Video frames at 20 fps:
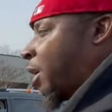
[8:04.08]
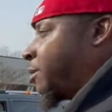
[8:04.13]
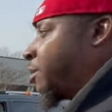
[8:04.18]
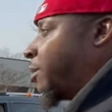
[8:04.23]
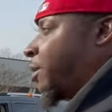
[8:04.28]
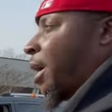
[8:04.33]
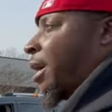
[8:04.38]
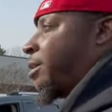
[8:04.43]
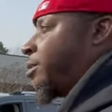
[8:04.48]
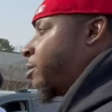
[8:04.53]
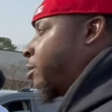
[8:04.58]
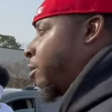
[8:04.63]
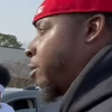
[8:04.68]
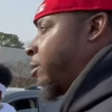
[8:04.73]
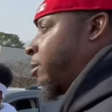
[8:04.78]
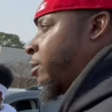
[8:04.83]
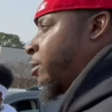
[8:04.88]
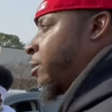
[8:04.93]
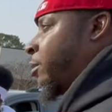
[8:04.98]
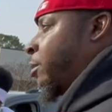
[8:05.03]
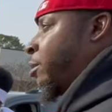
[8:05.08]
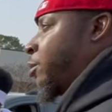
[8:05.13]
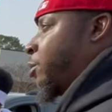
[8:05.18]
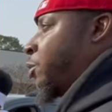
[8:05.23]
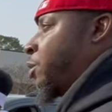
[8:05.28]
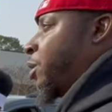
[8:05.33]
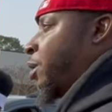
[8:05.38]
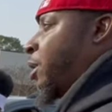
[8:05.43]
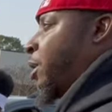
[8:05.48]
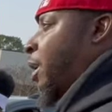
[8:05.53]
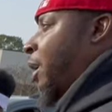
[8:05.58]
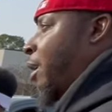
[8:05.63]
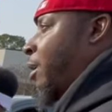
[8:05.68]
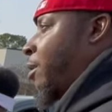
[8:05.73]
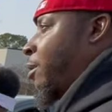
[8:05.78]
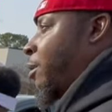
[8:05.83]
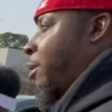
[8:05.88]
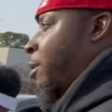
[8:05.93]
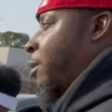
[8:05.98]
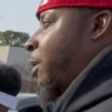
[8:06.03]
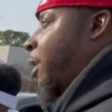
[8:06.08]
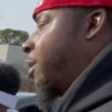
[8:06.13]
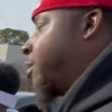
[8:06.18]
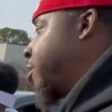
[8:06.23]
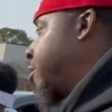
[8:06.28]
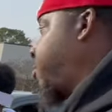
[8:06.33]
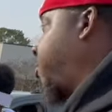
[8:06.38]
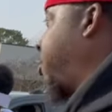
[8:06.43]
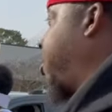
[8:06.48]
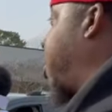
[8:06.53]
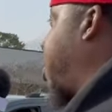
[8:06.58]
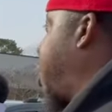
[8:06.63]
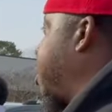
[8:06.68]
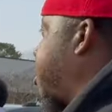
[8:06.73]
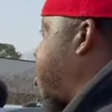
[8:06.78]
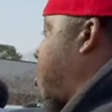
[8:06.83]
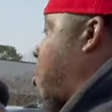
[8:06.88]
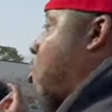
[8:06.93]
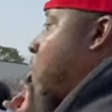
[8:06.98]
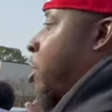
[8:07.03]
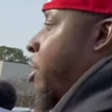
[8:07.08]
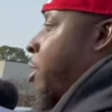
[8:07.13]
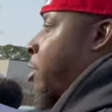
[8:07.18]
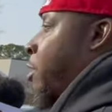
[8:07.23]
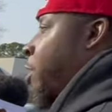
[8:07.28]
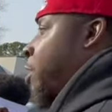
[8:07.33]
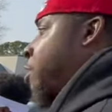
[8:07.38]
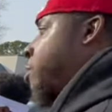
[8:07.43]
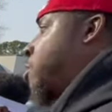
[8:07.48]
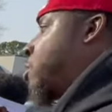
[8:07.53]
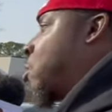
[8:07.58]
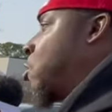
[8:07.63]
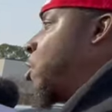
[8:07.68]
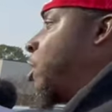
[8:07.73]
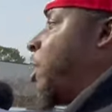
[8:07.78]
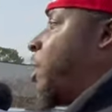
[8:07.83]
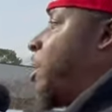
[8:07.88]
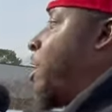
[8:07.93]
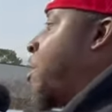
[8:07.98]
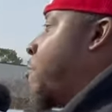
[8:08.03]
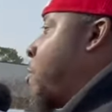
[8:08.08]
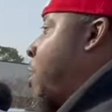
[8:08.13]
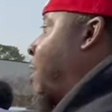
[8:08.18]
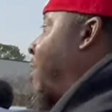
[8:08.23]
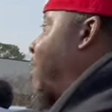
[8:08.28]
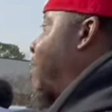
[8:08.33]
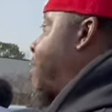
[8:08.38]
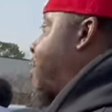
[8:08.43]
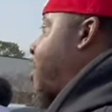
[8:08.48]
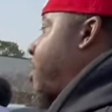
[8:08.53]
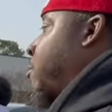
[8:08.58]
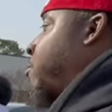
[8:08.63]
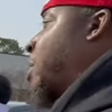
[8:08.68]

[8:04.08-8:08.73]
education. You see that? They just put us on it, so they make us seem